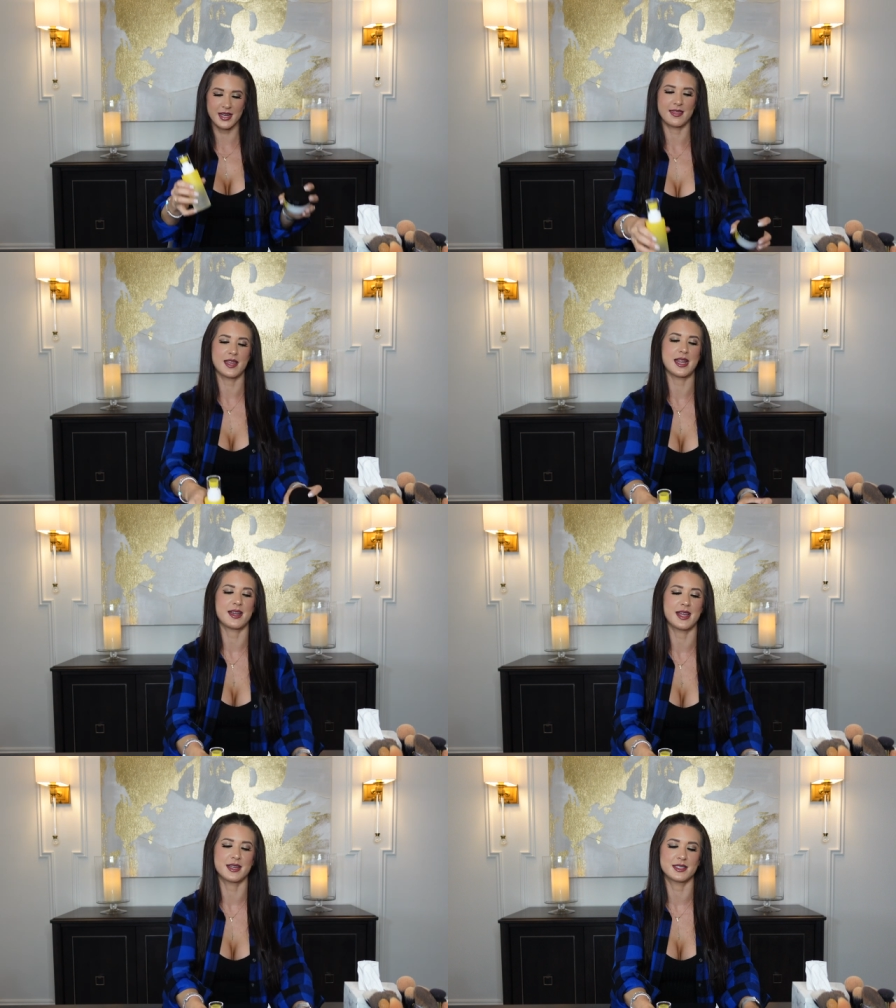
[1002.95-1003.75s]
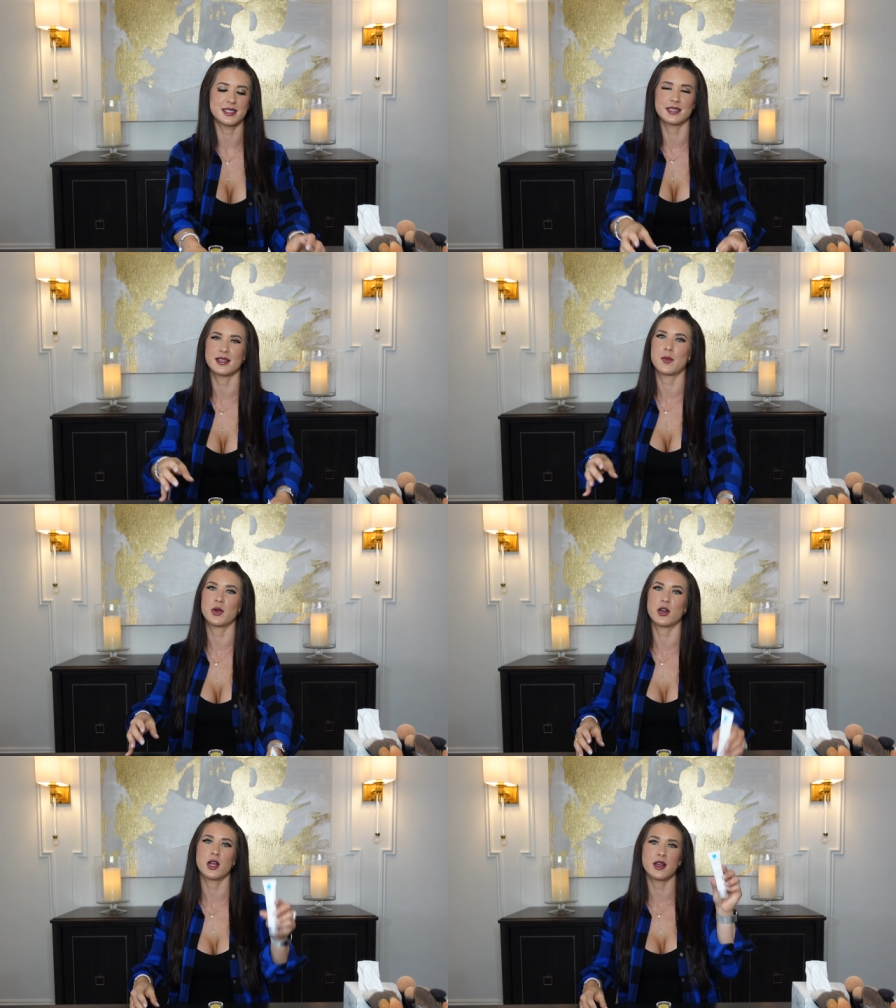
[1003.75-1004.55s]
And then at night, I
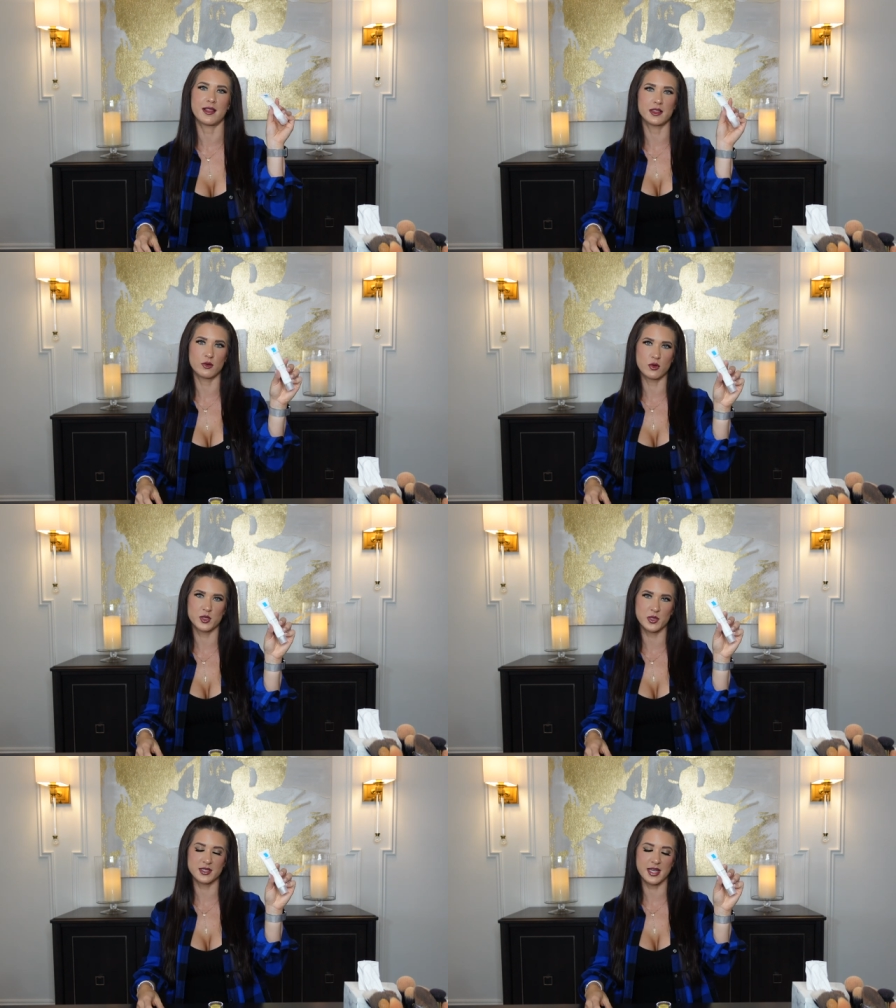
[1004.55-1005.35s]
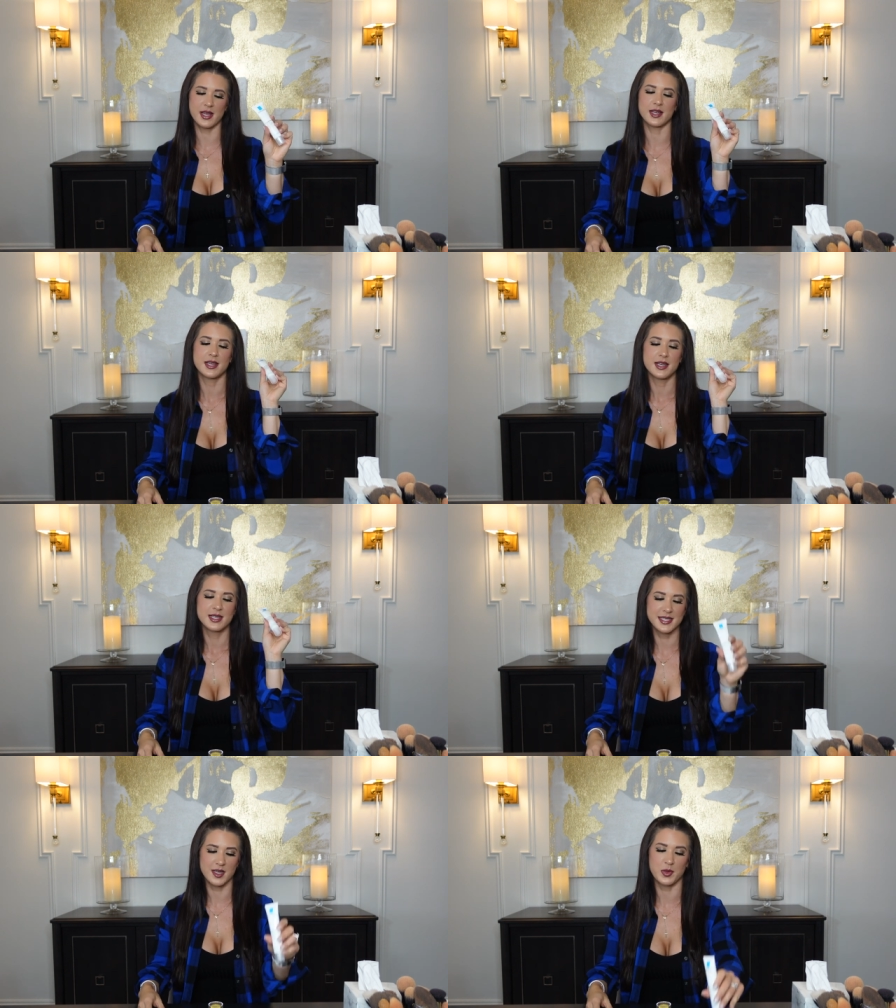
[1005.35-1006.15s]
put on the La Roche-Posay
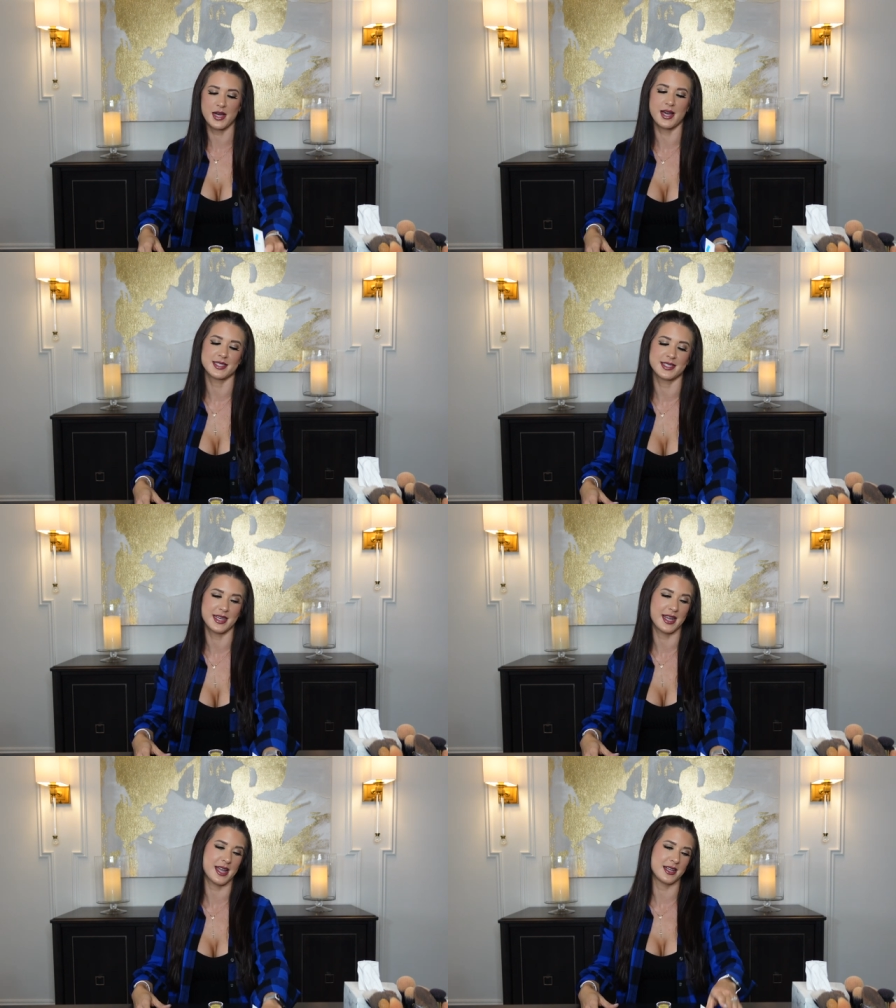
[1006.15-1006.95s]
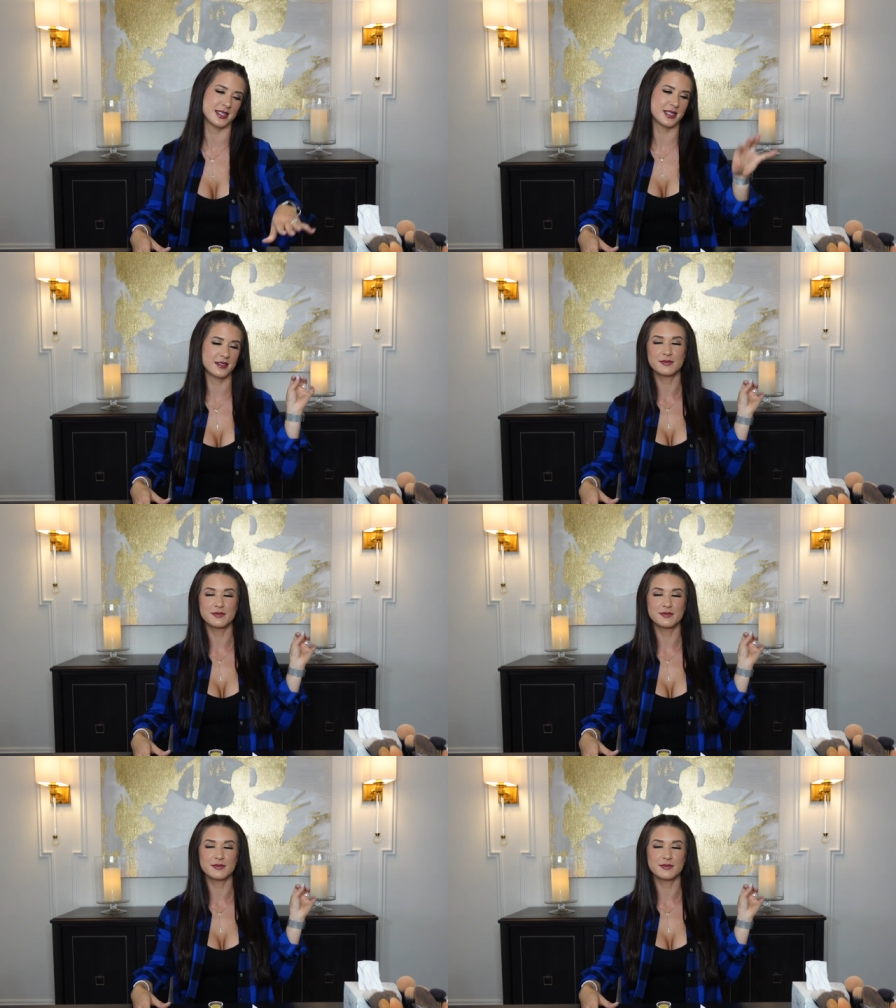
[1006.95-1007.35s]
Cicaplast and